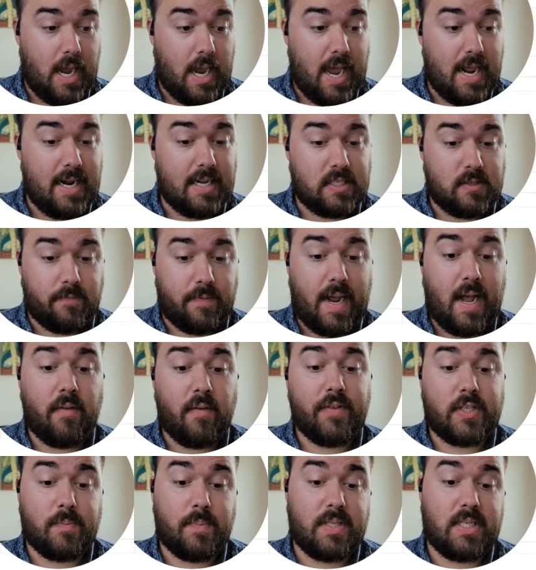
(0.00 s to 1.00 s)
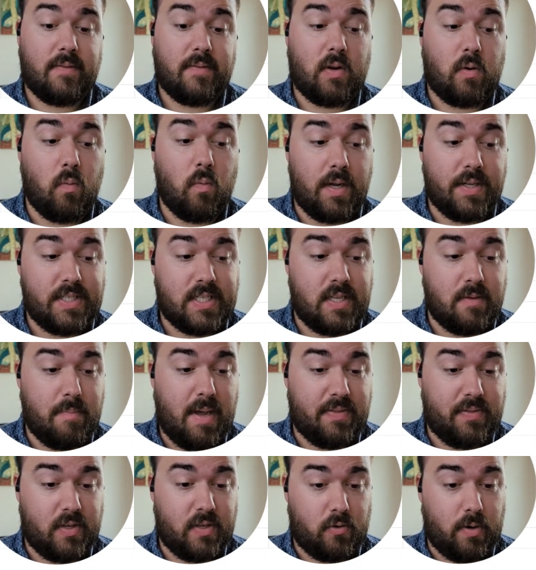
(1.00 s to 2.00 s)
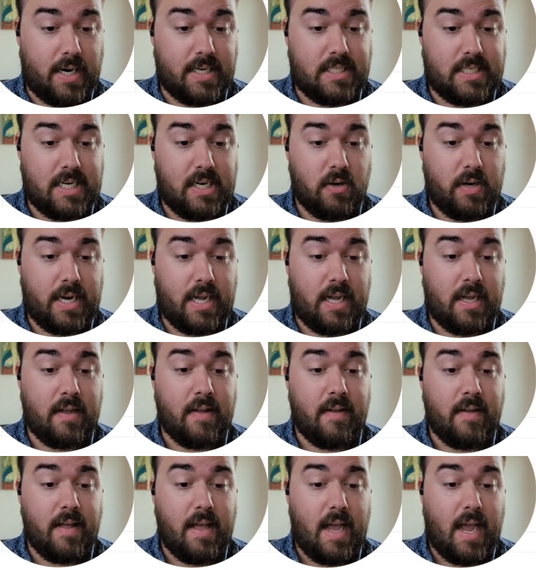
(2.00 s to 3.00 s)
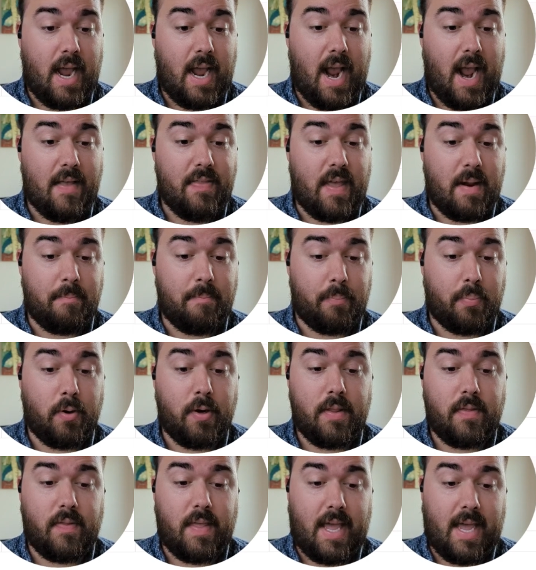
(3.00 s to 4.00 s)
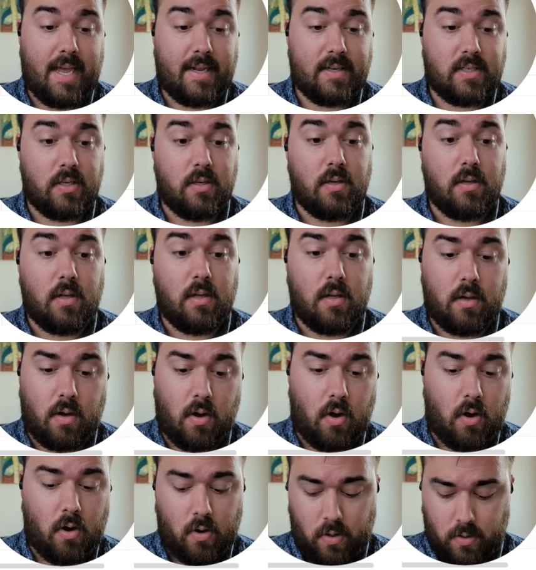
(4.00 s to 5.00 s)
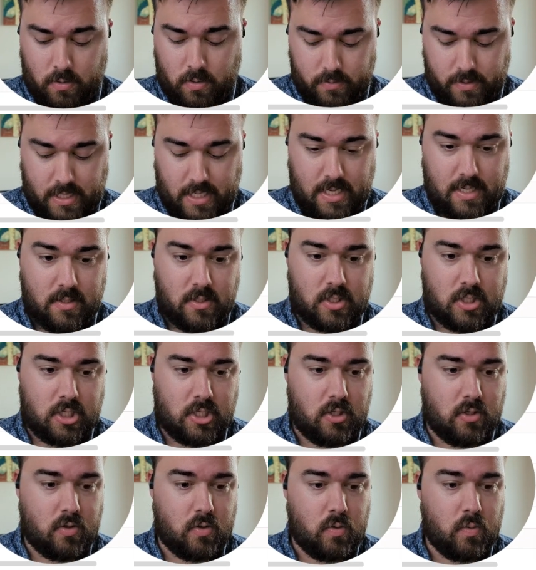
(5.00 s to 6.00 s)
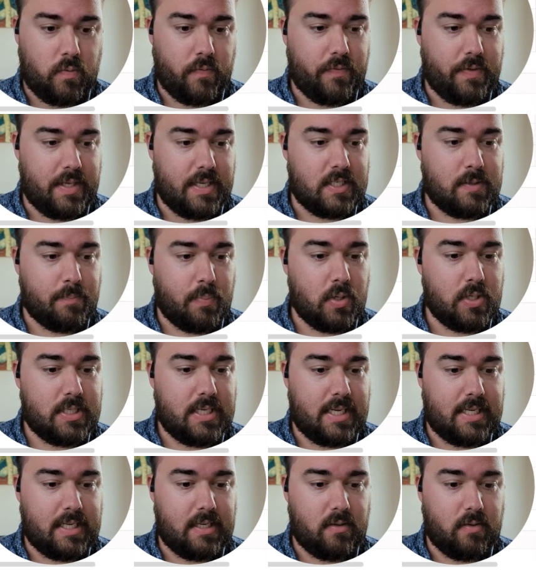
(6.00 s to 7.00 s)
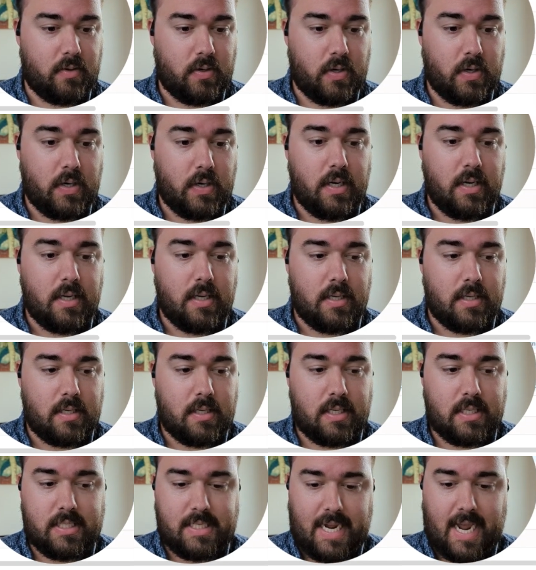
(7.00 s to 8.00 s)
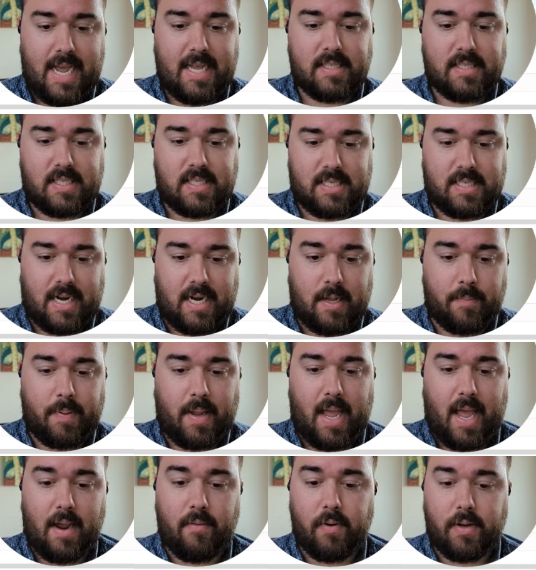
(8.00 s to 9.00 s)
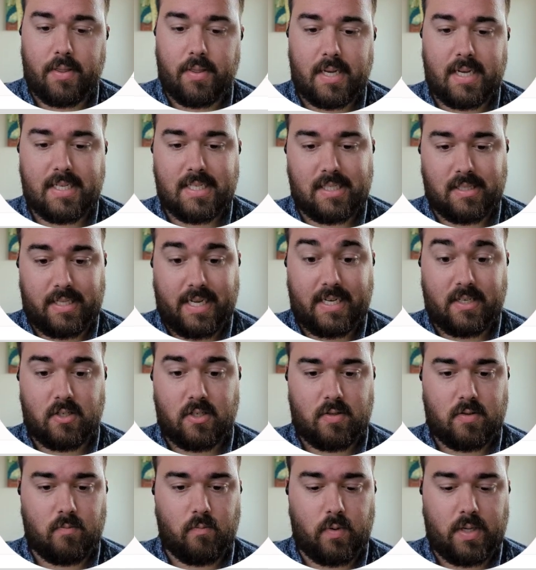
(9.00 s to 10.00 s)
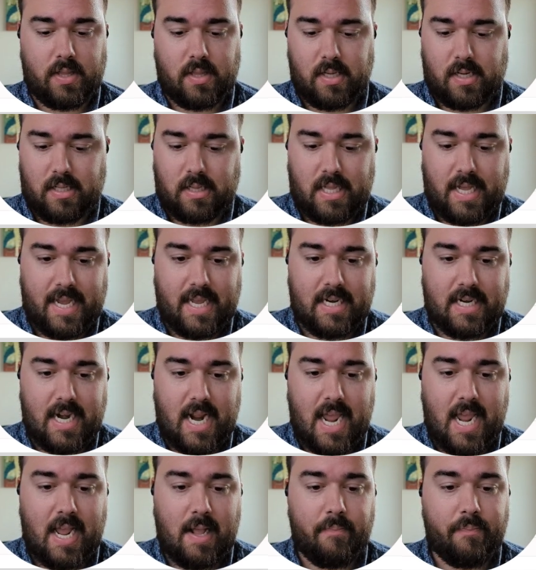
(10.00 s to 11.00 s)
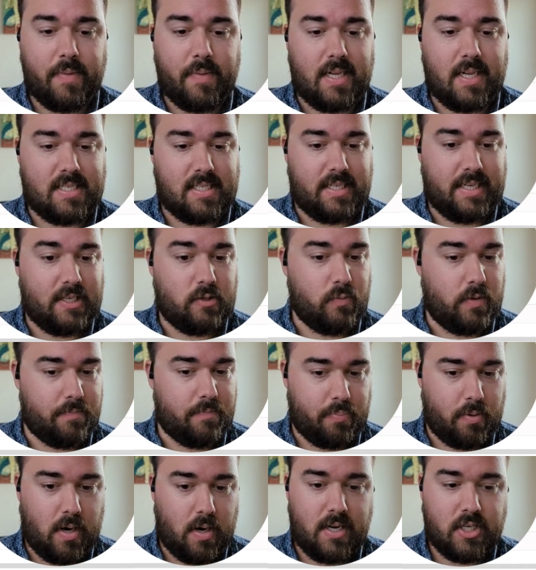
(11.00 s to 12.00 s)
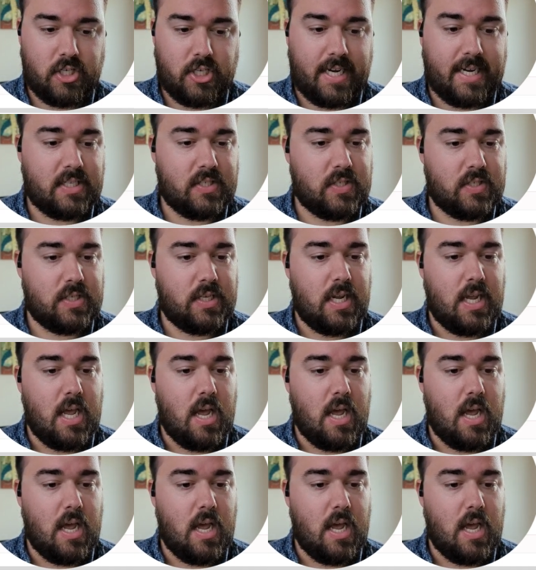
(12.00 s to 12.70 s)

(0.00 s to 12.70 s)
And it's found the specific ones that met the criteria and then put that all into this particular task setup. Everything is linked with the client name. It's linked with projects.